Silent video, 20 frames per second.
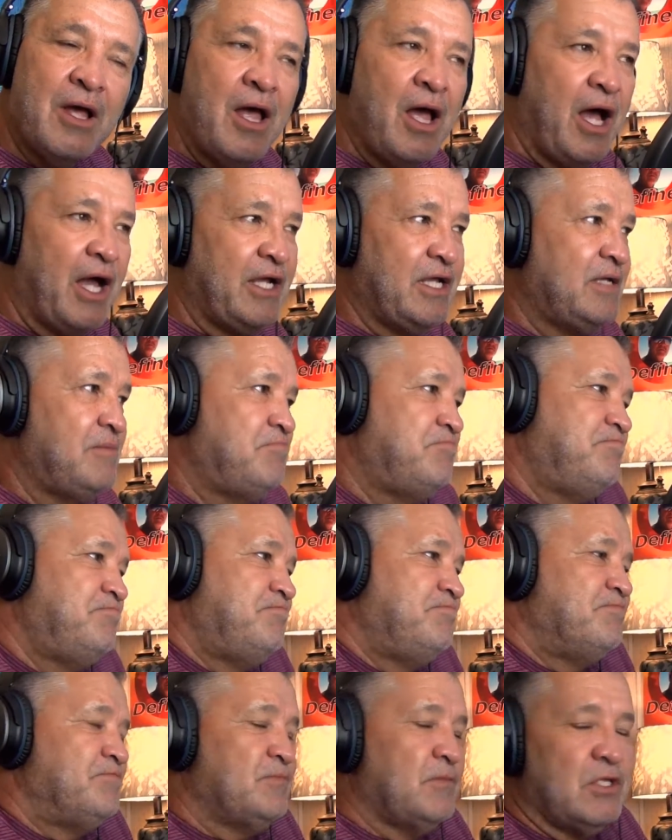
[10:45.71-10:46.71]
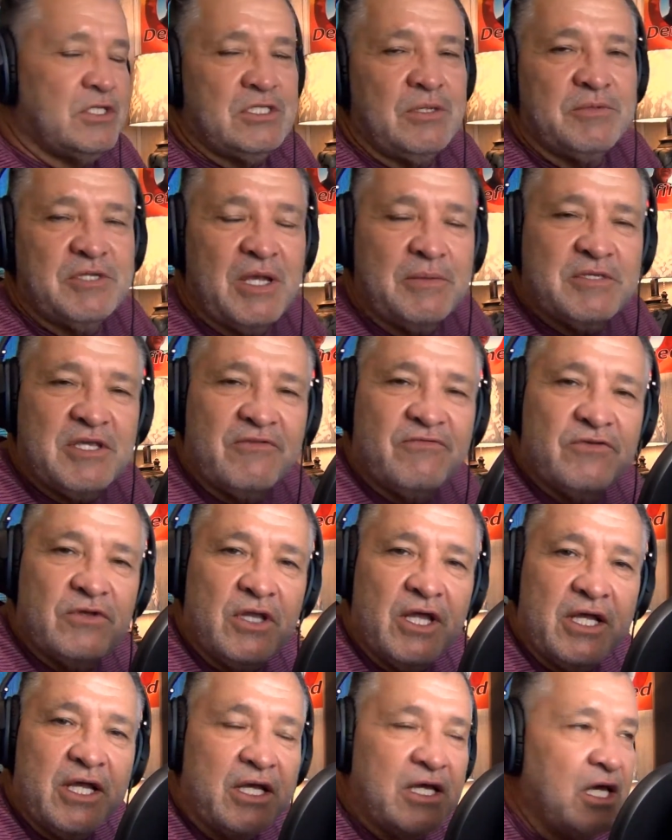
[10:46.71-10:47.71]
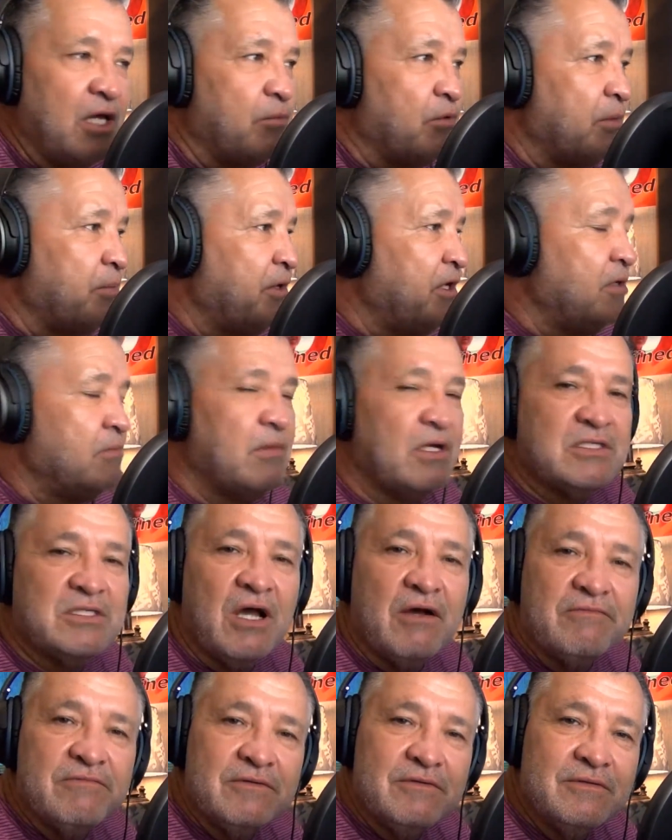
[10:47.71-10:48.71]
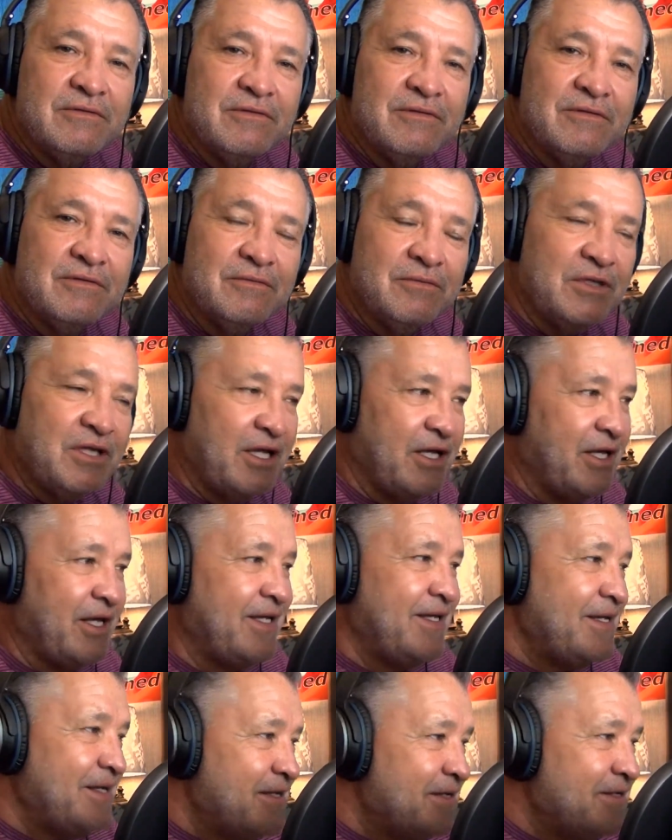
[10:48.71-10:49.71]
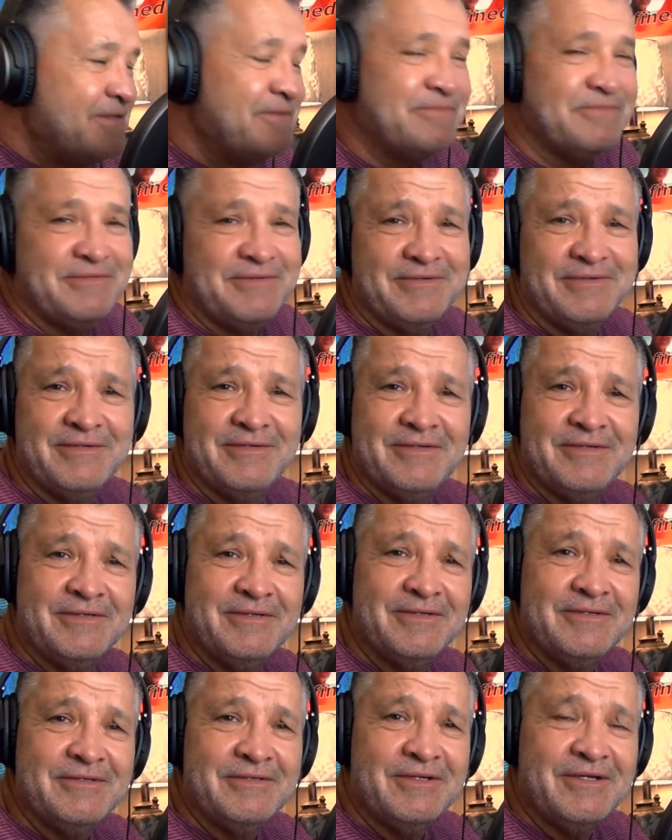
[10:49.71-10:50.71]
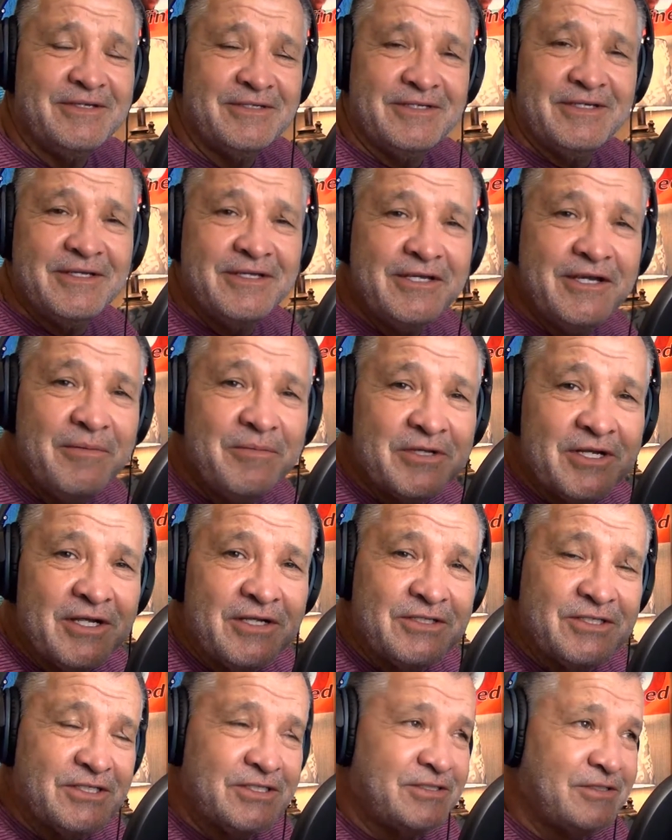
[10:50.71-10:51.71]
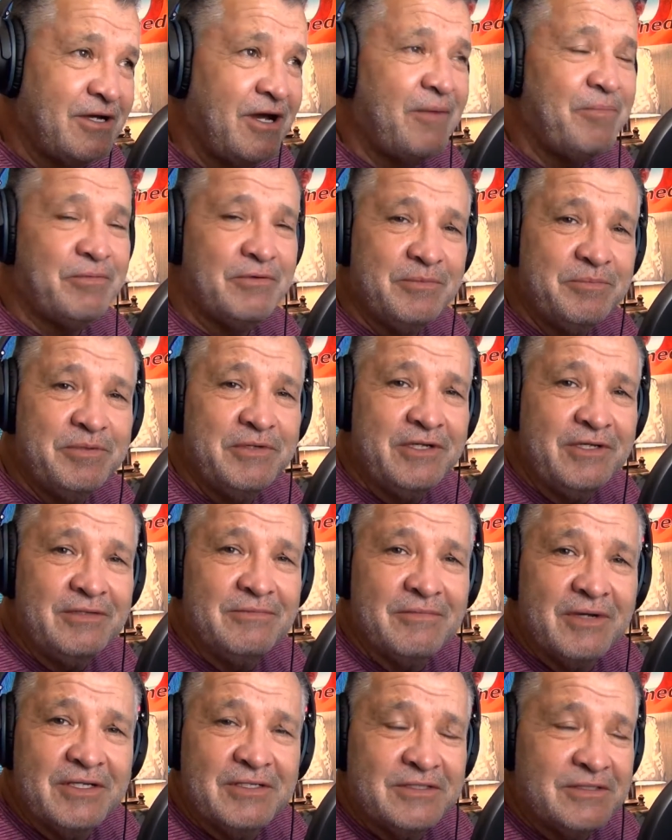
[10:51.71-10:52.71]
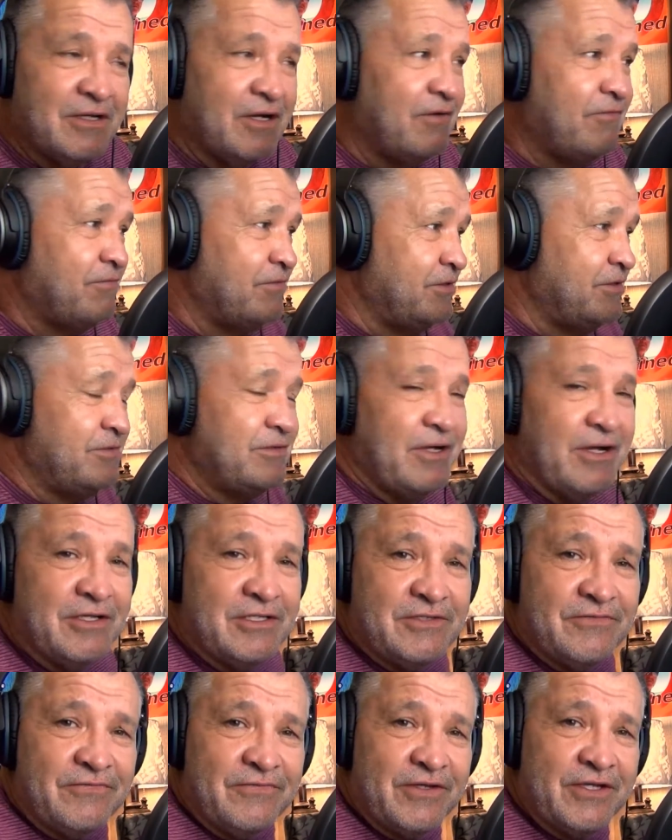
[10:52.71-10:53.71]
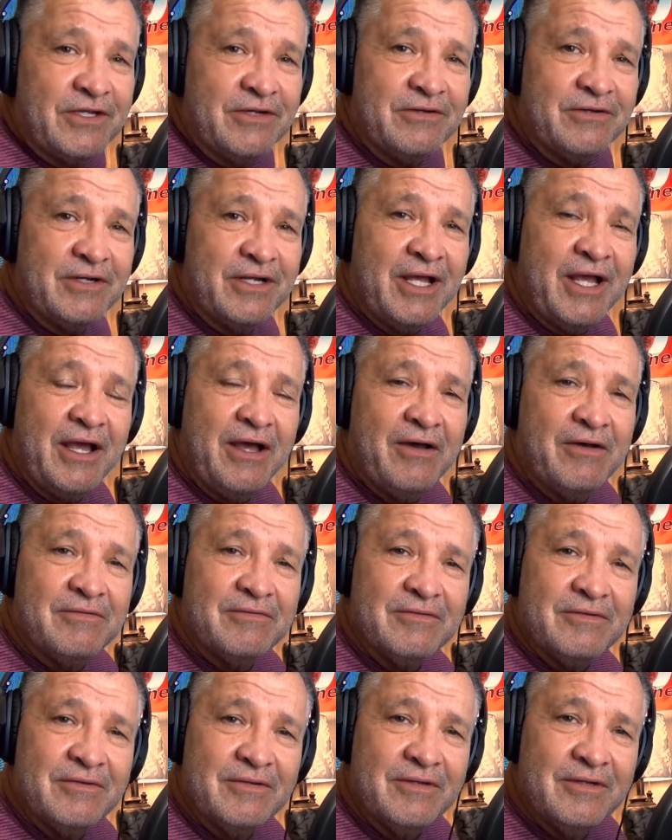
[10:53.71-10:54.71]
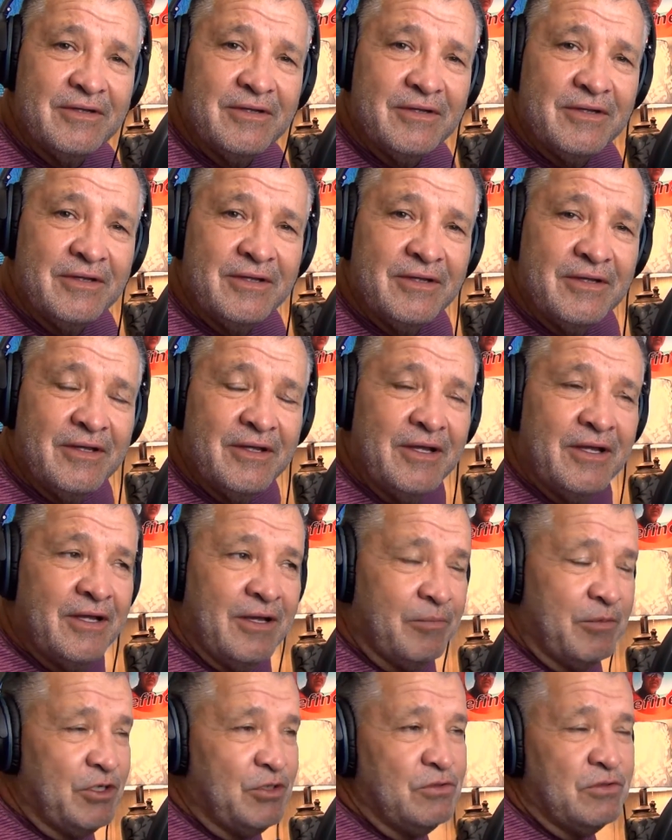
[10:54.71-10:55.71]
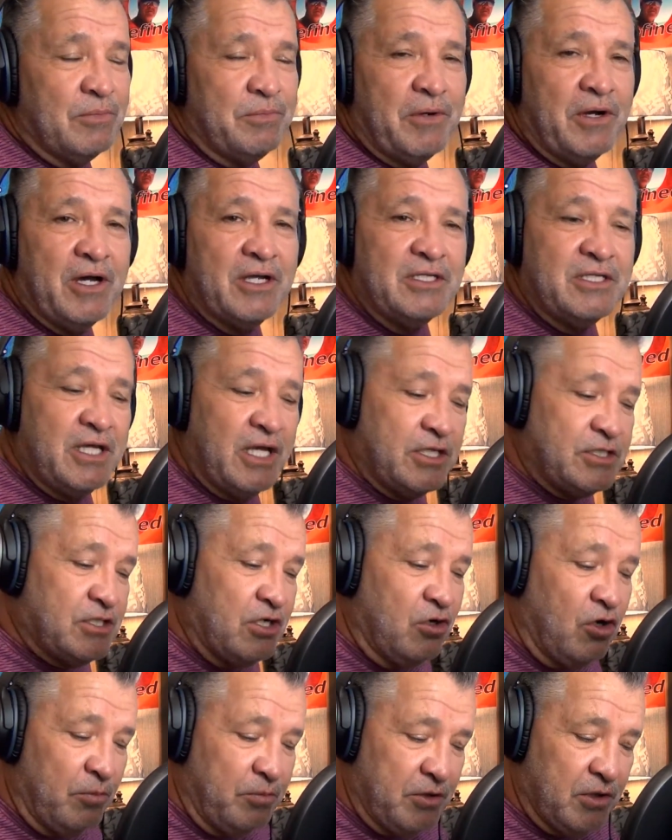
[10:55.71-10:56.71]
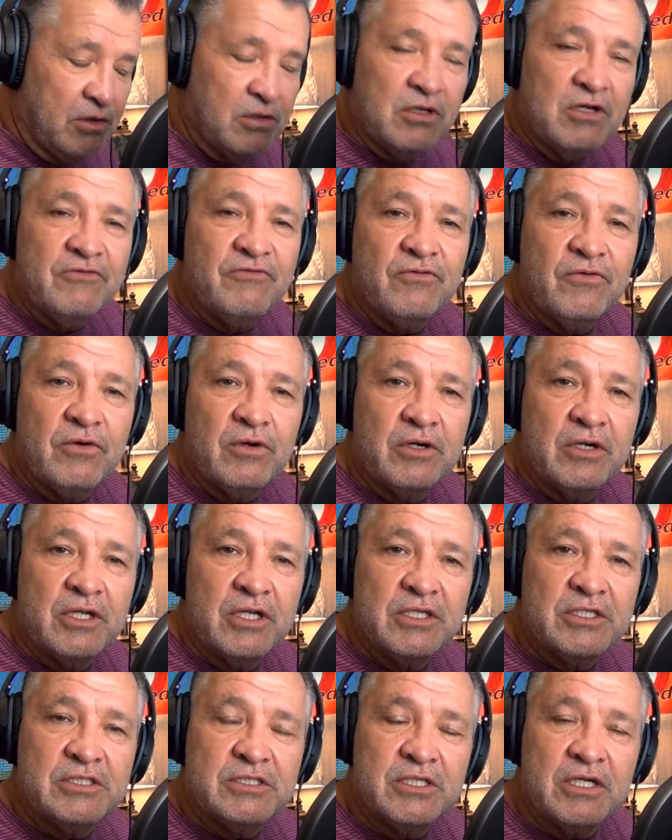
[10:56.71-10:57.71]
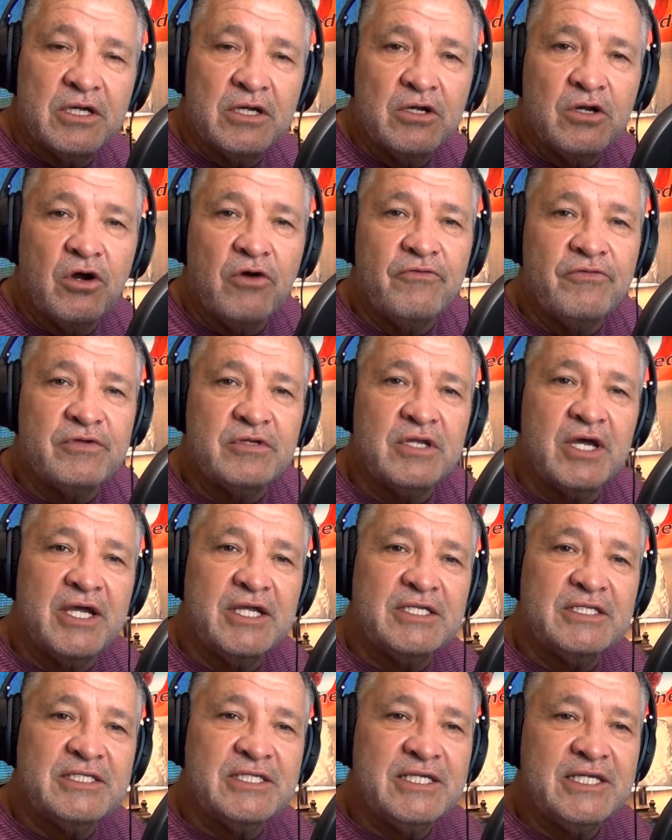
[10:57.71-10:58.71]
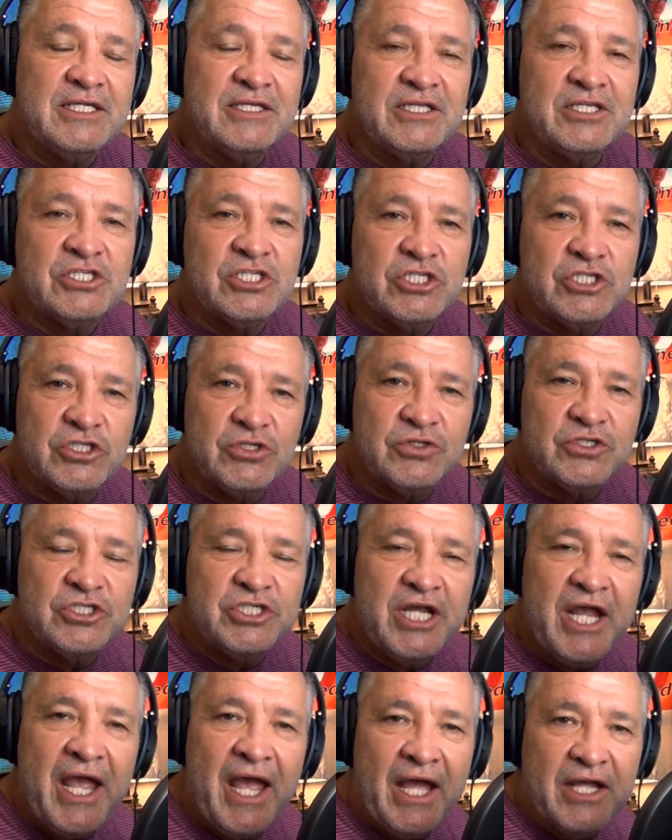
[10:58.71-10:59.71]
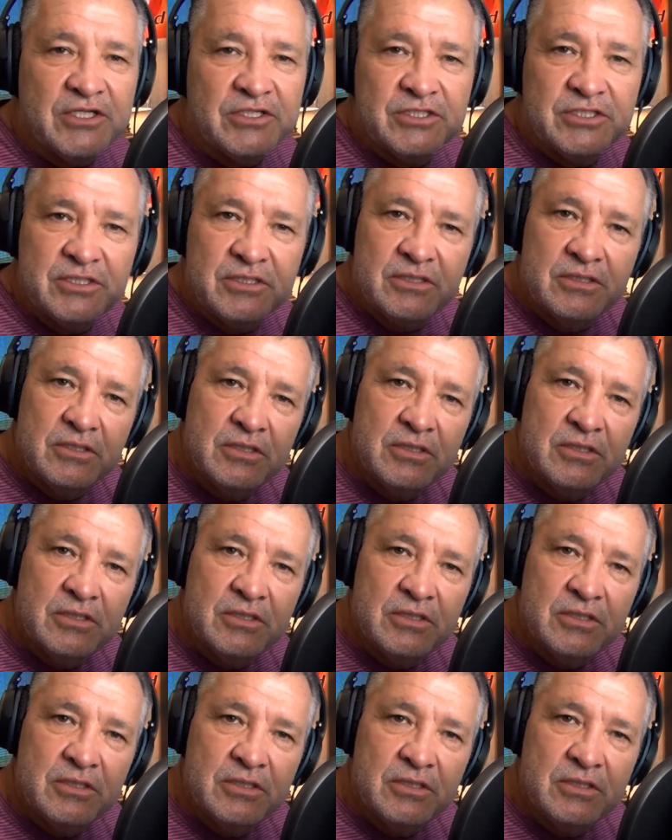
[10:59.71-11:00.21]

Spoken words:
I sometimes I feel like I keep repeating myself. Well, I am, and I'll stop repeating myself when you guys figure it out. I'm going to do a podcast. I hope you'll look for it. It's COVID-19. This is your chance.